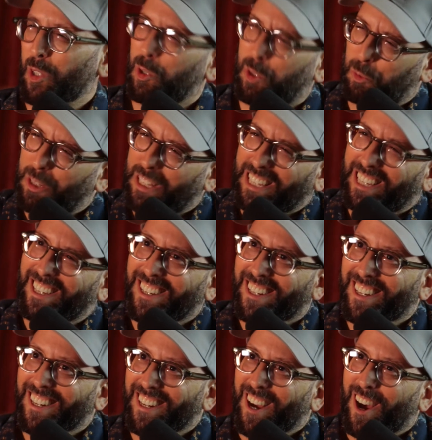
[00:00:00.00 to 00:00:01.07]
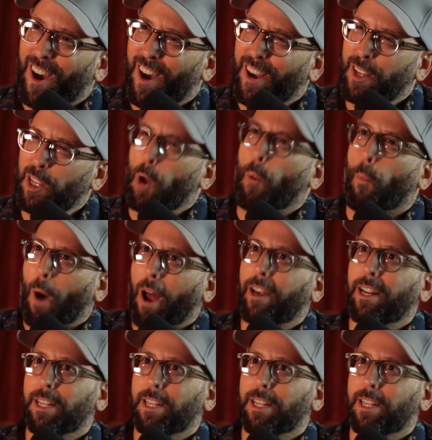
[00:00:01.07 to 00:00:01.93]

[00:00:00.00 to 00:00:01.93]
So it's really, one